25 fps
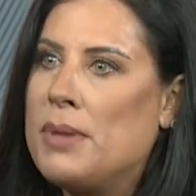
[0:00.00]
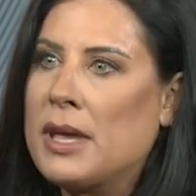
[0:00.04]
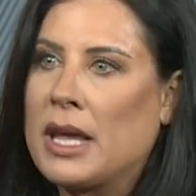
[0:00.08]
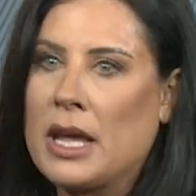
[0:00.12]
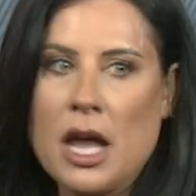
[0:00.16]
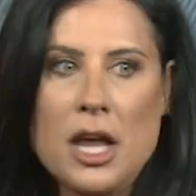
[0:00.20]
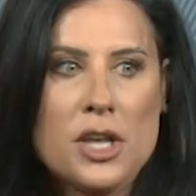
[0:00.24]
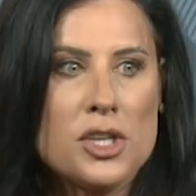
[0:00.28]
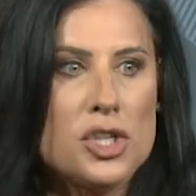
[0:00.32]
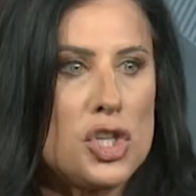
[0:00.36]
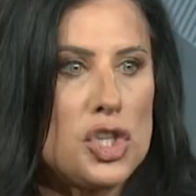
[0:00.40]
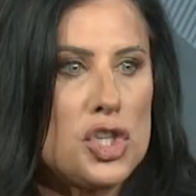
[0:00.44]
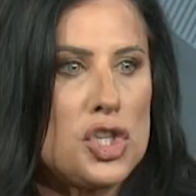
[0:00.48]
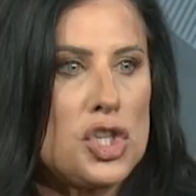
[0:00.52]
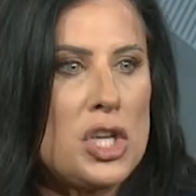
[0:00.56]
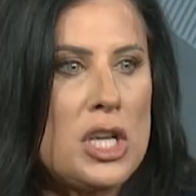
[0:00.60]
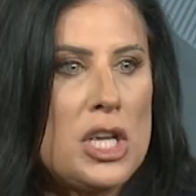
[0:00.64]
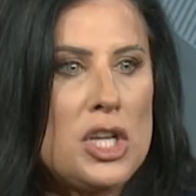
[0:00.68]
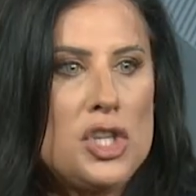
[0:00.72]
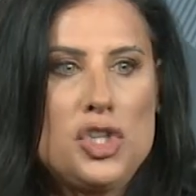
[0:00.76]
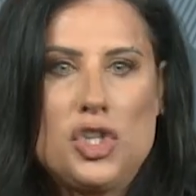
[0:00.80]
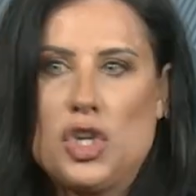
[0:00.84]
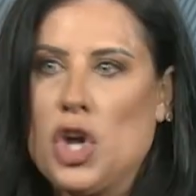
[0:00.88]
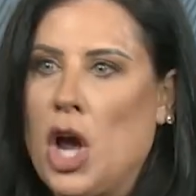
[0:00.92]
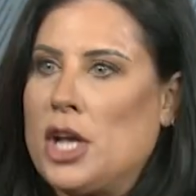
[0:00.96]
Because she
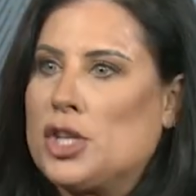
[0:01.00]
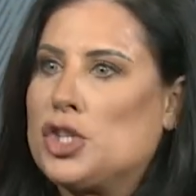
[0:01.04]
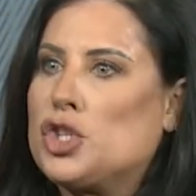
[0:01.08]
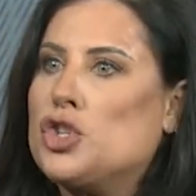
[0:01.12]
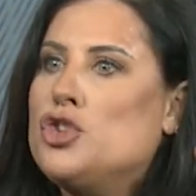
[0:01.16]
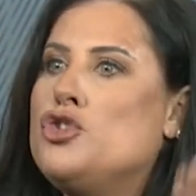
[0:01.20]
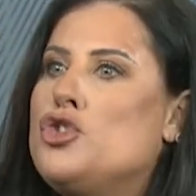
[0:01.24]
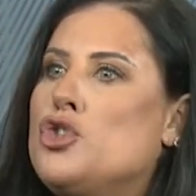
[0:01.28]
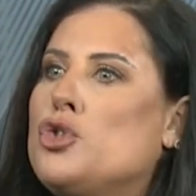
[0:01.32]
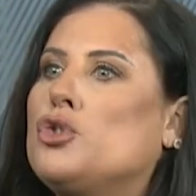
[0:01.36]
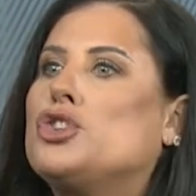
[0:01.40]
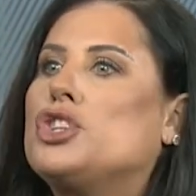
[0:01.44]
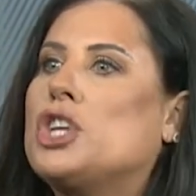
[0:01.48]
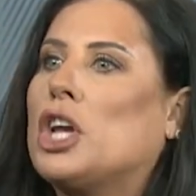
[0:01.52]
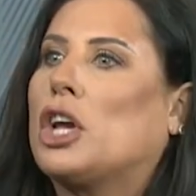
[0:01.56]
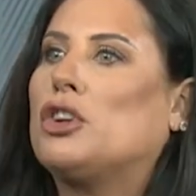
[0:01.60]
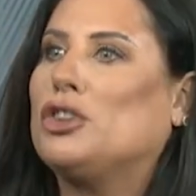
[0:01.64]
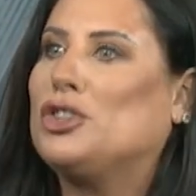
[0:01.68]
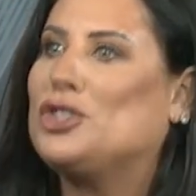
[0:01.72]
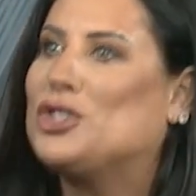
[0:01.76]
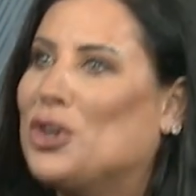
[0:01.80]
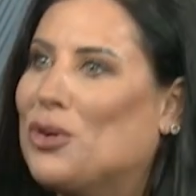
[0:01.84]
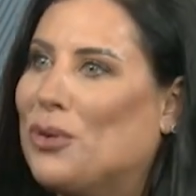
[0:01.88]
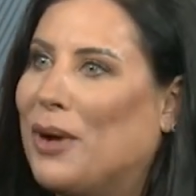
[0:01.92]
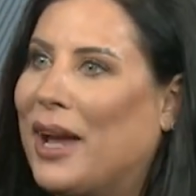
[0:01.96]
just knew she
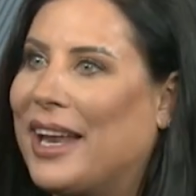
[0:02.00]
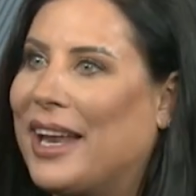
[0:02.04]
could do